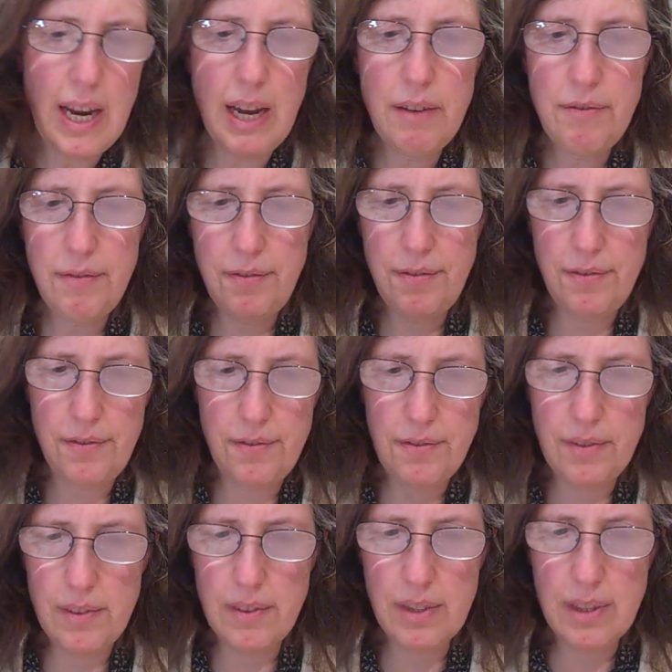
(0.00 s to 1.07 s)
have
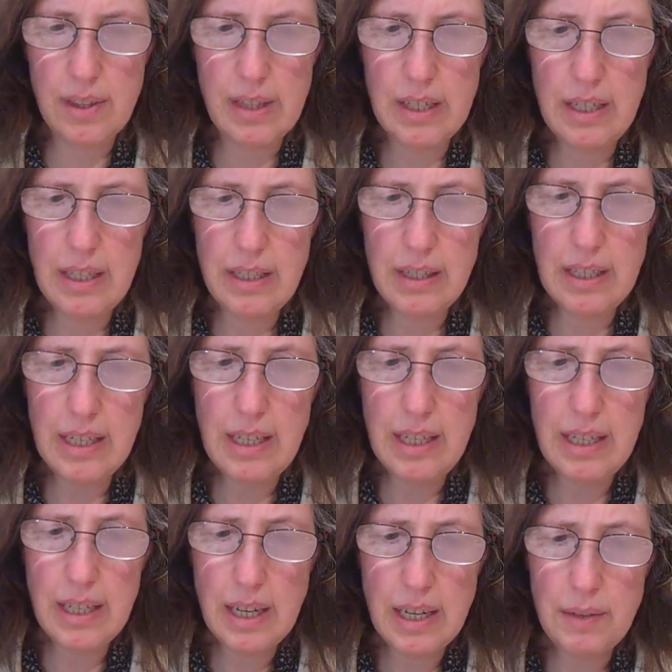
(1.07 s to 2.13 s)

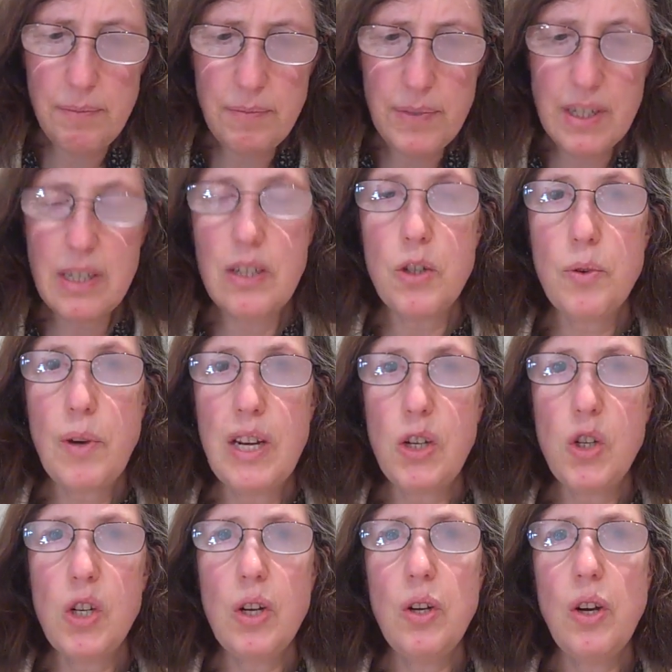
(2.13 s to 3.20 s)
the
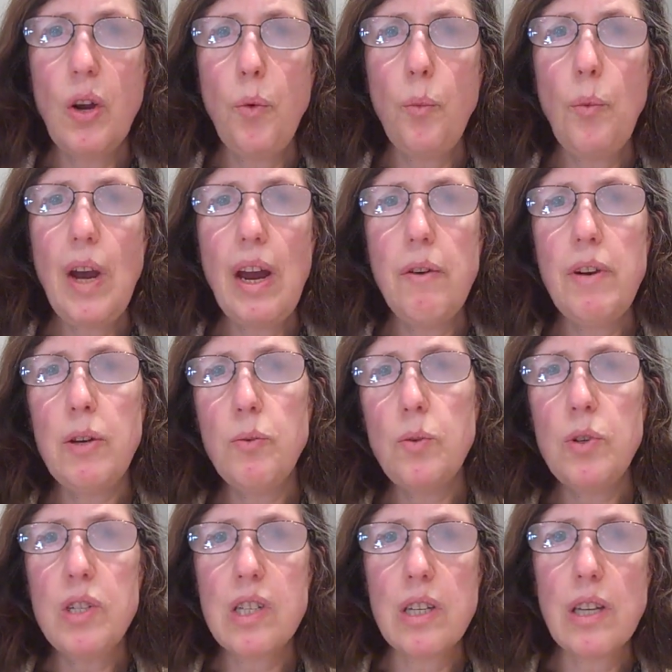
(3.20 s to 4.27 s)
situation where it
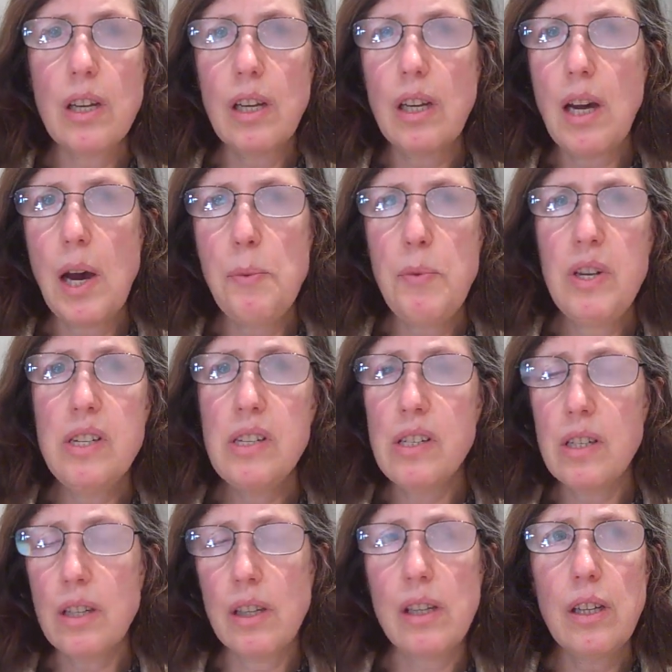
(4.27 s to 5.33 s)
would come
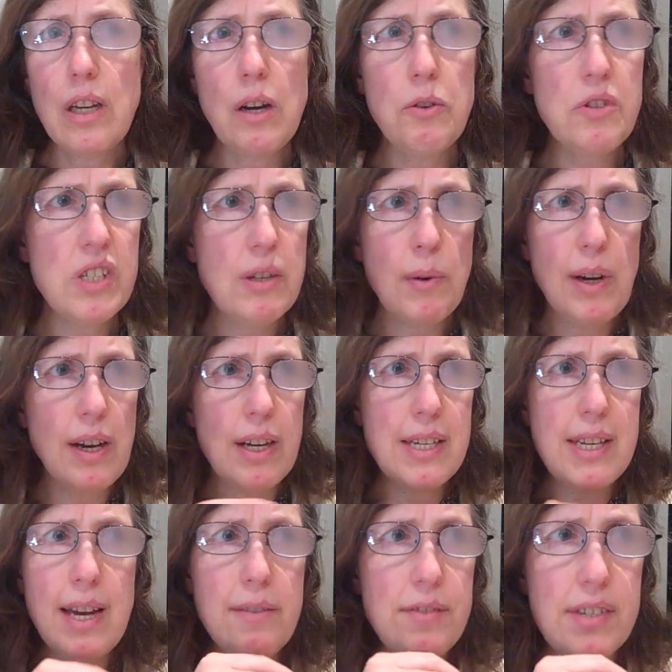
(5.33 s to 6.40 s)
and go. So
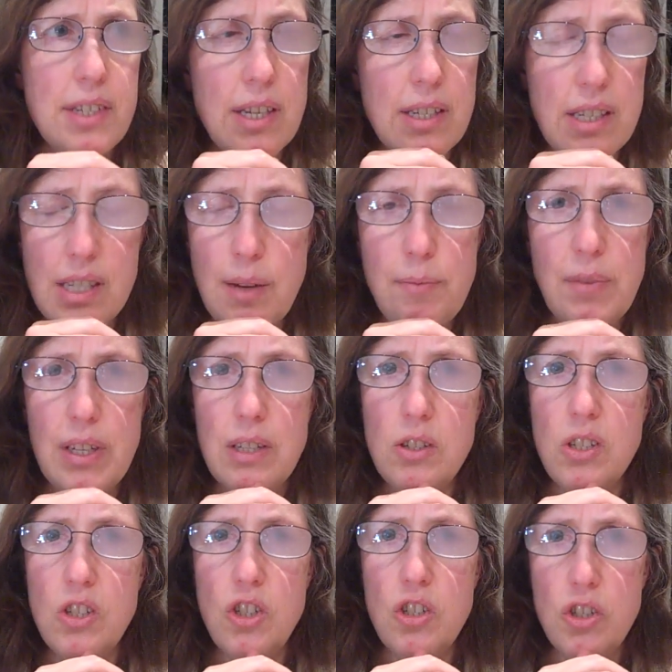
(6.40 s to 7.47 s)
I'd have something
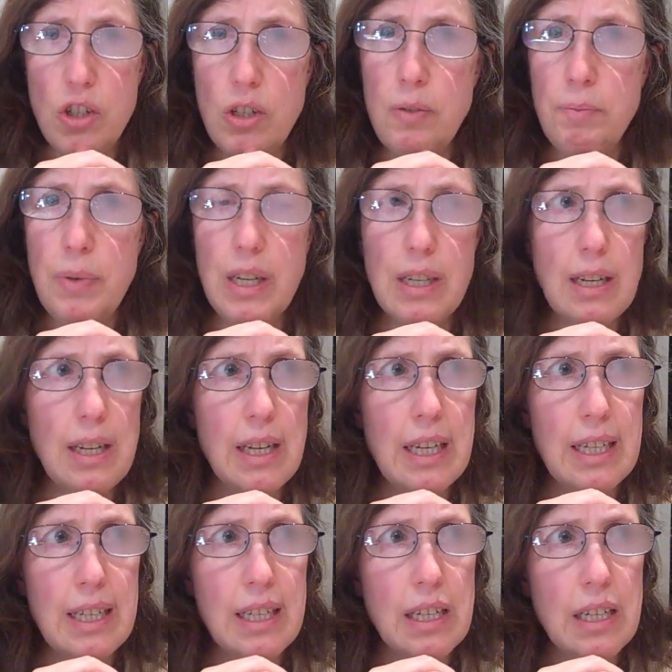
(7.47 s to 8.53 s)
stupid
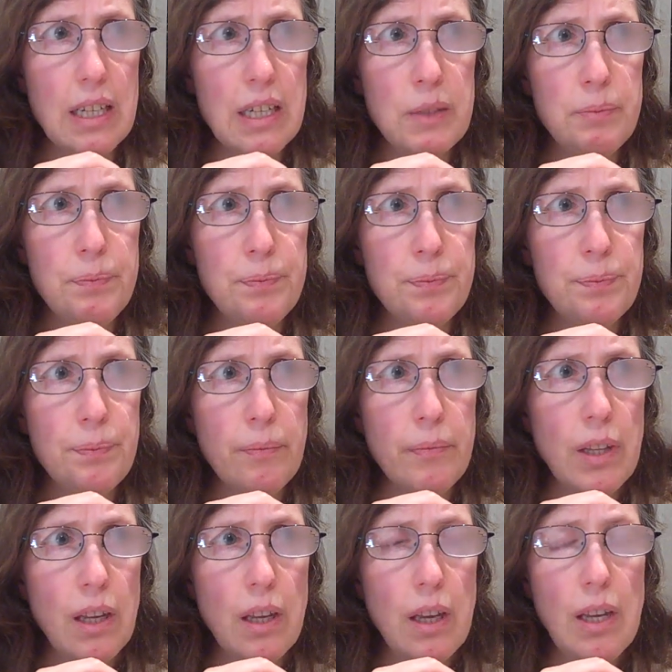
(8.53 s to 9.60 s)
like 10
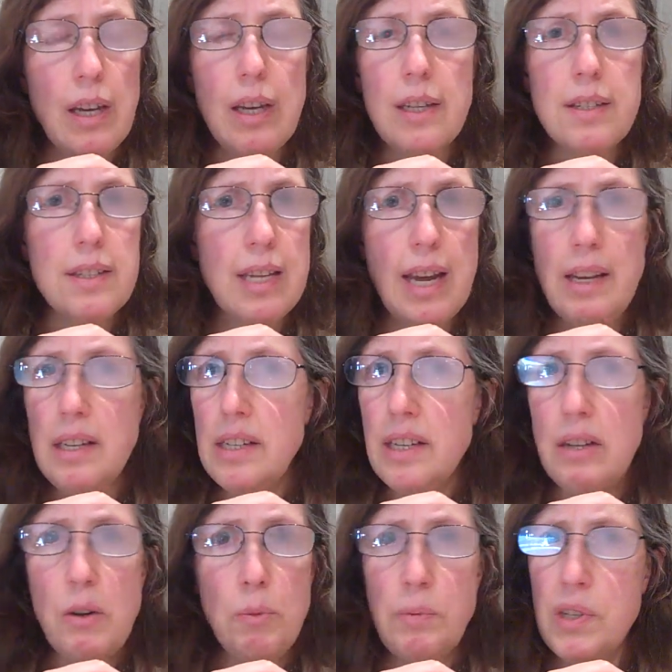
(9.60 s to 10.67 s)

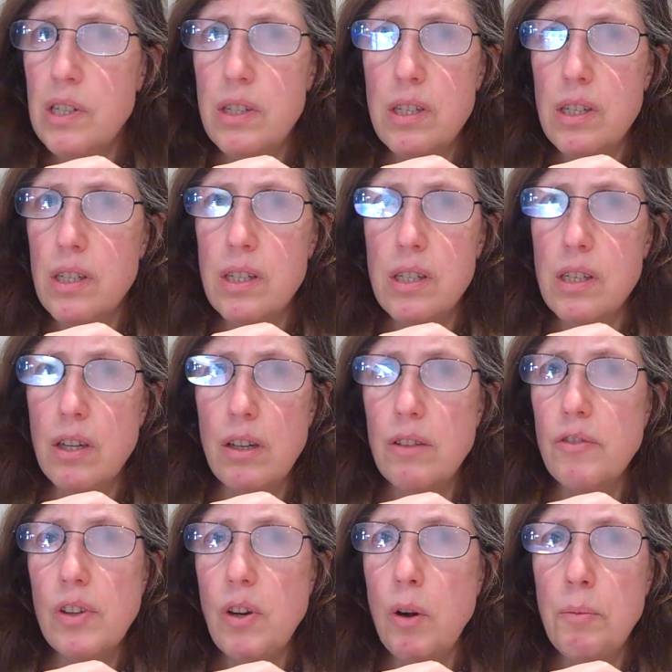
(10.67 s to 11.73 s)
diopters
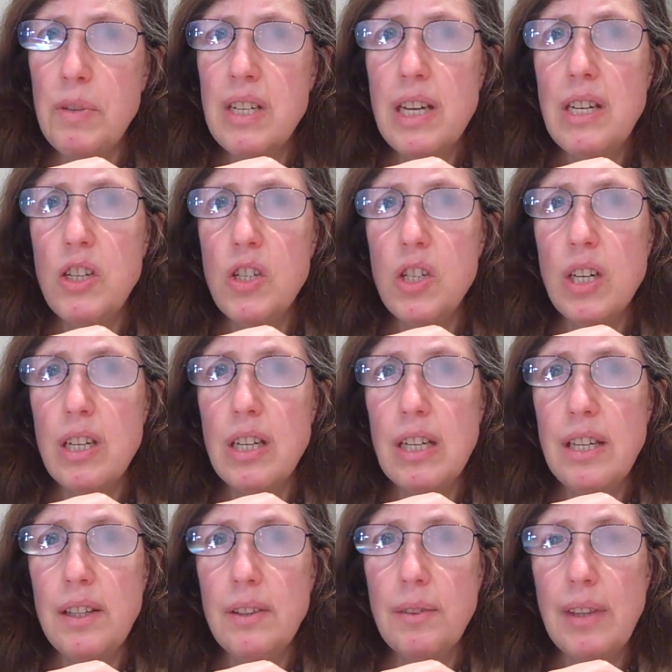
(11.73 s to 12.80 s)
of
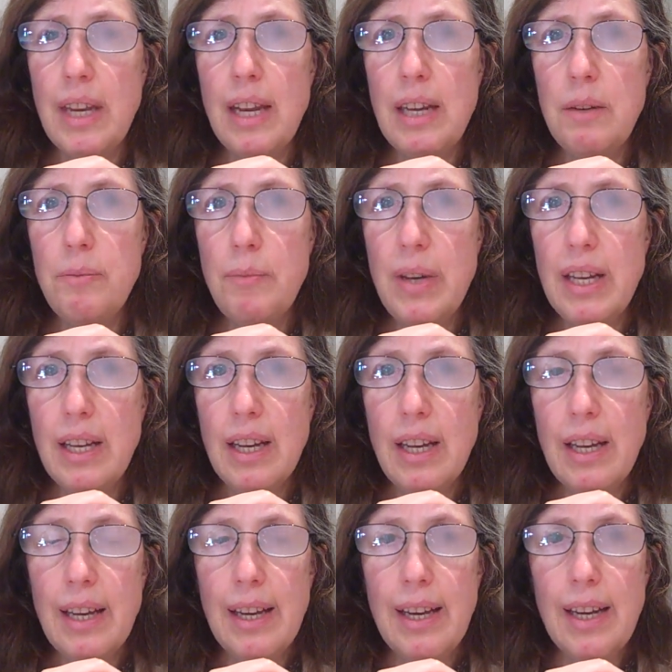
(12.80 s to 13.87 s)
accommodation in me.
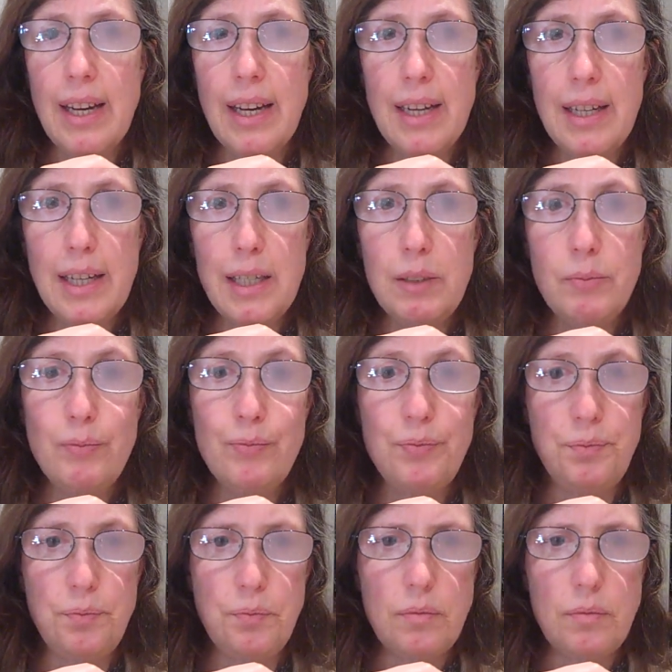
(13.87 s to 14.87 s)
And